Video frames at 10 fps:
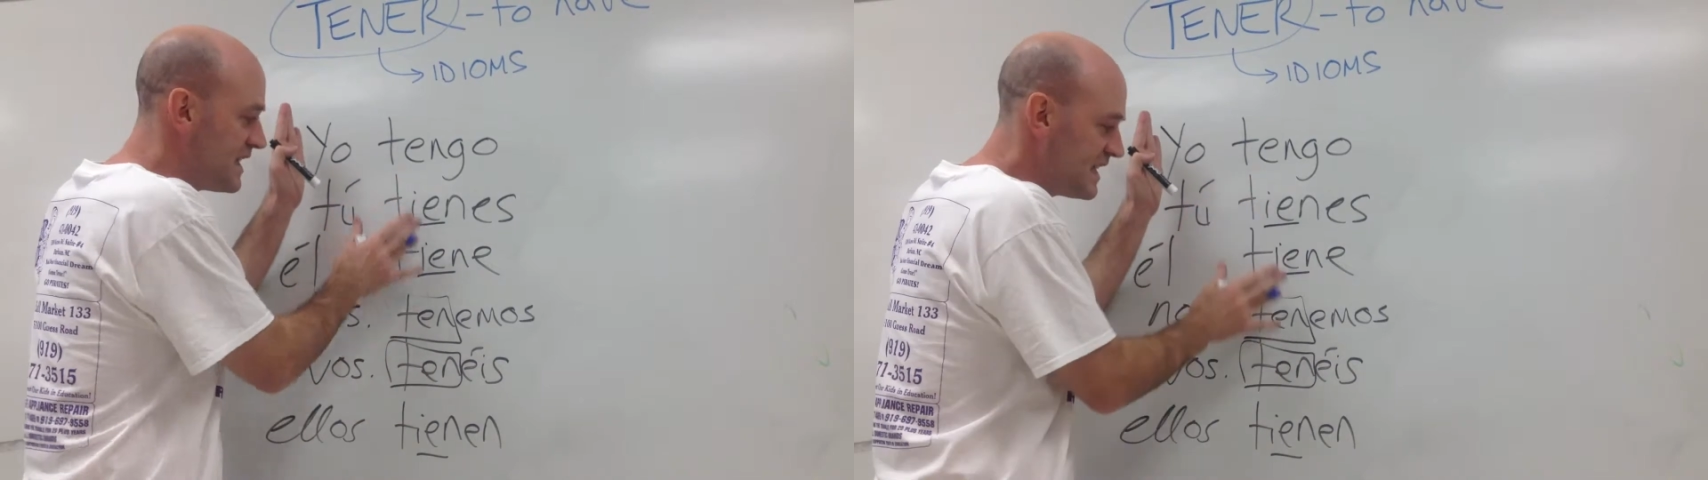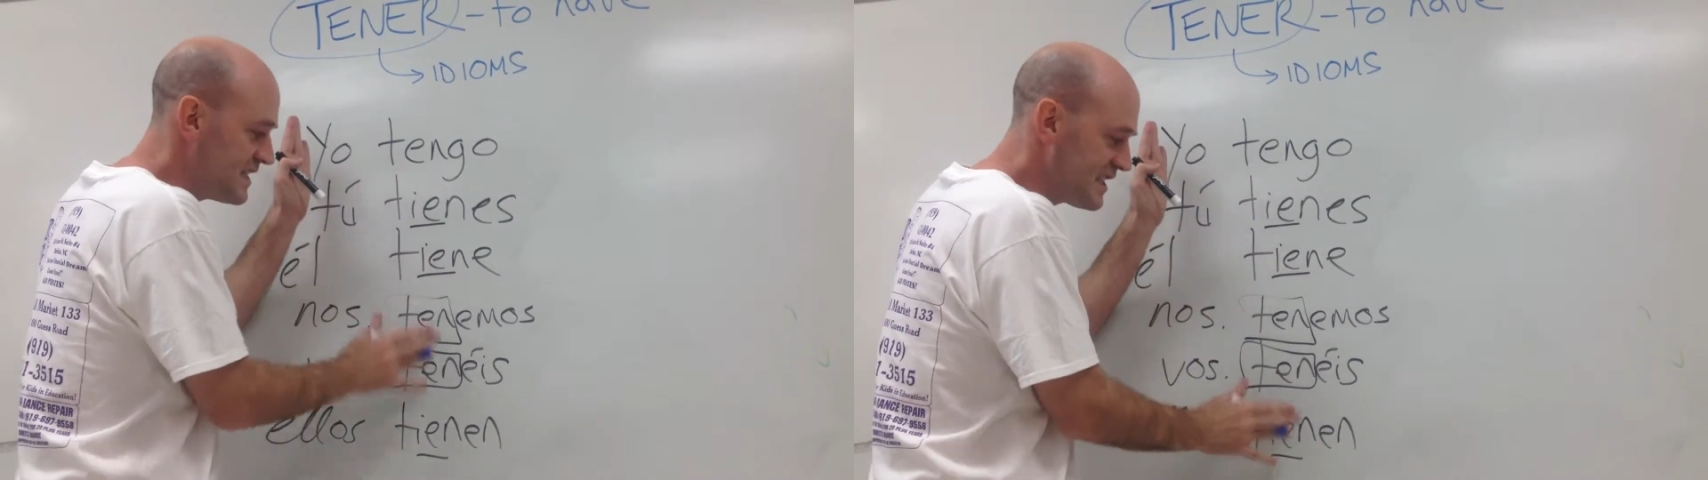
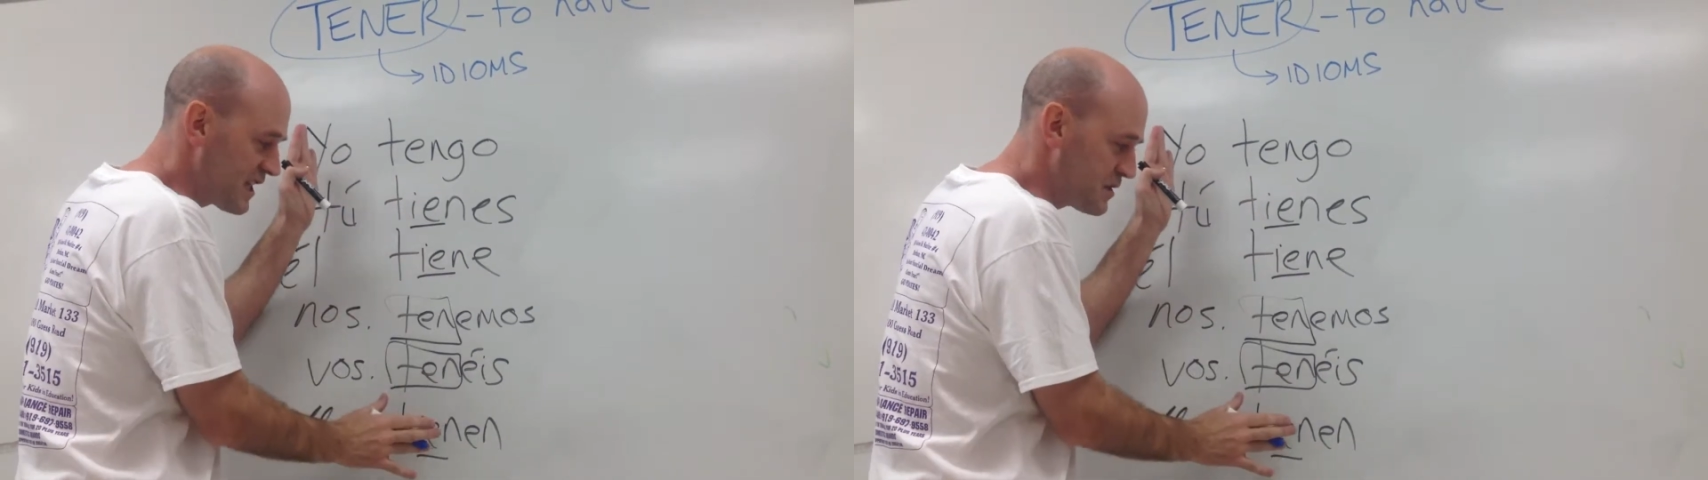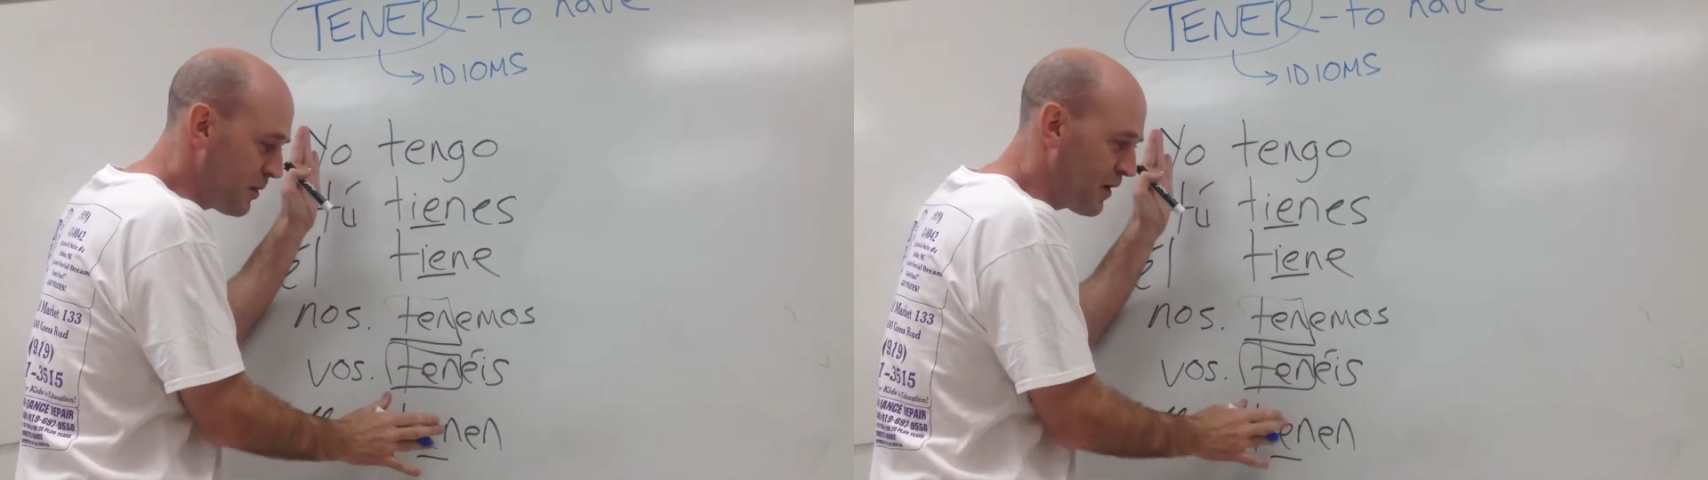these
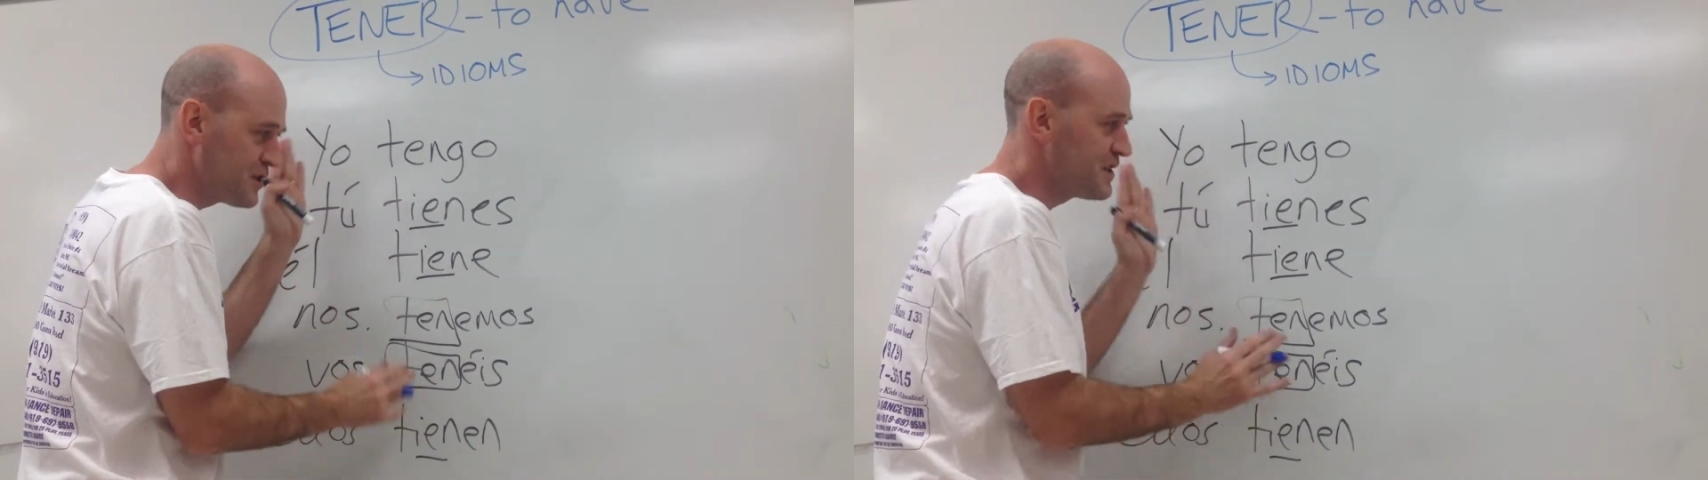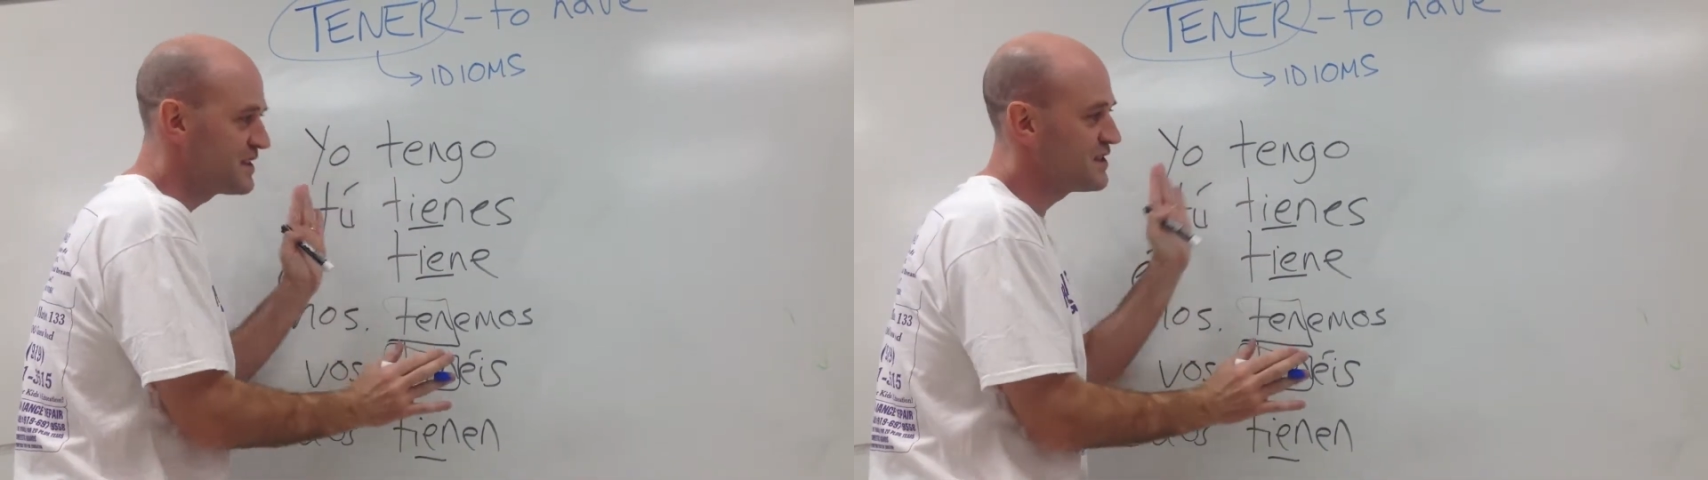6
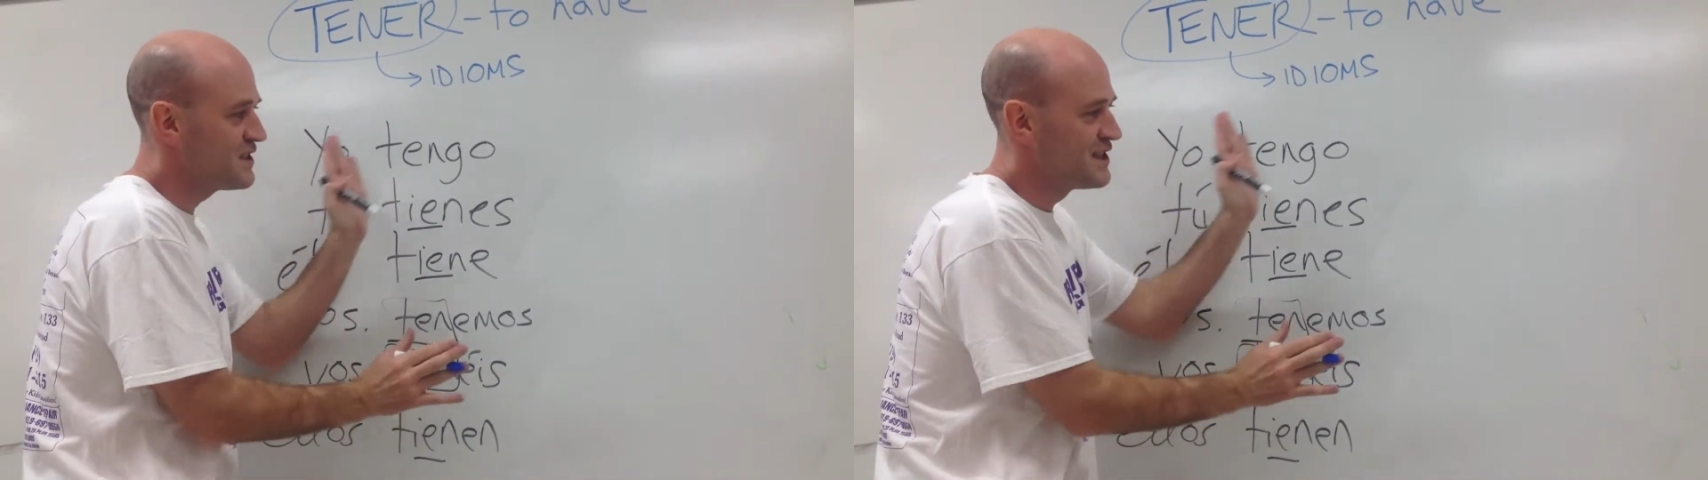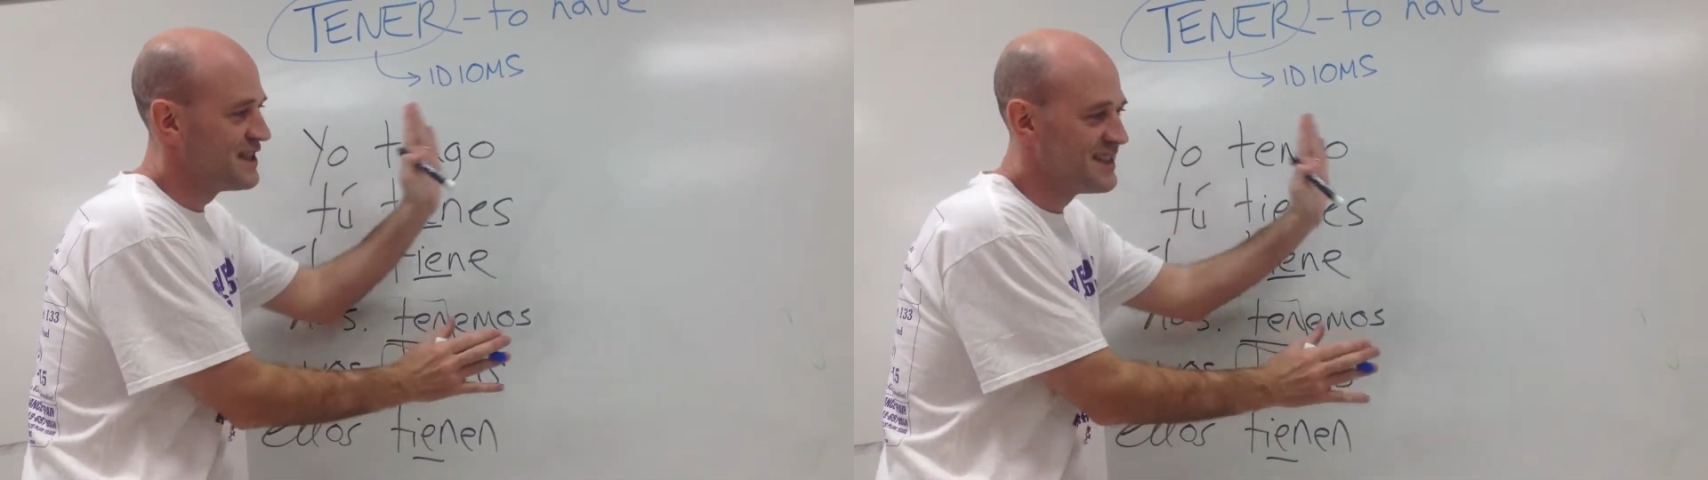
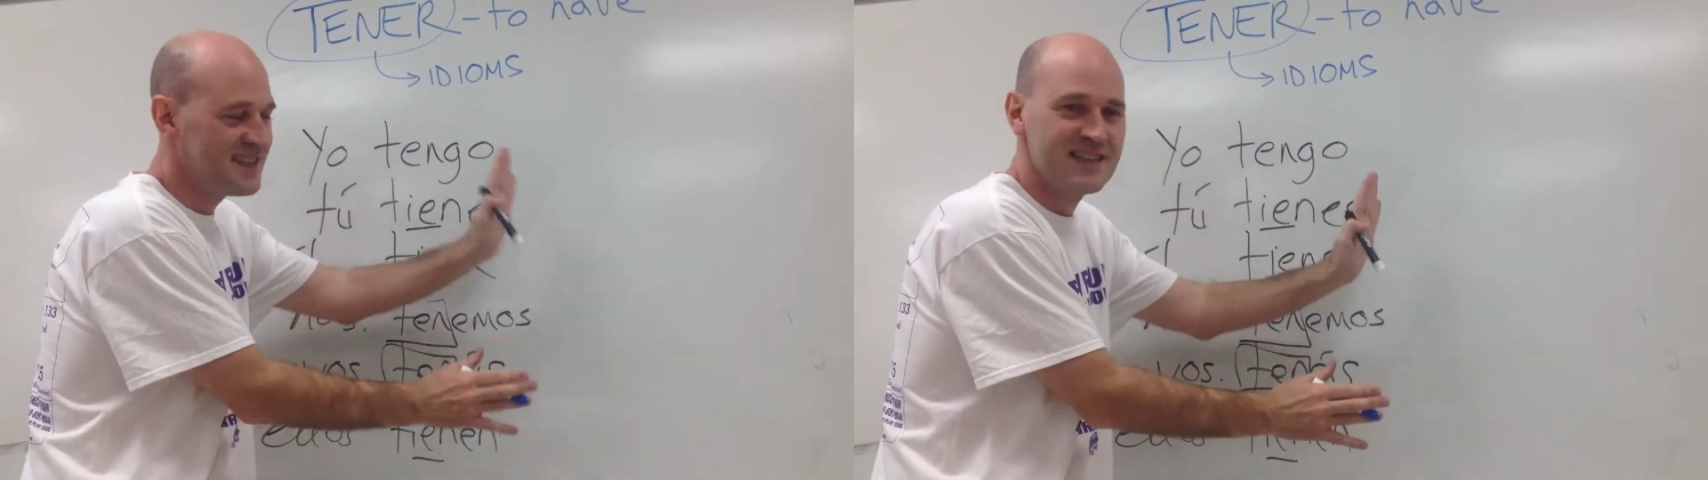persons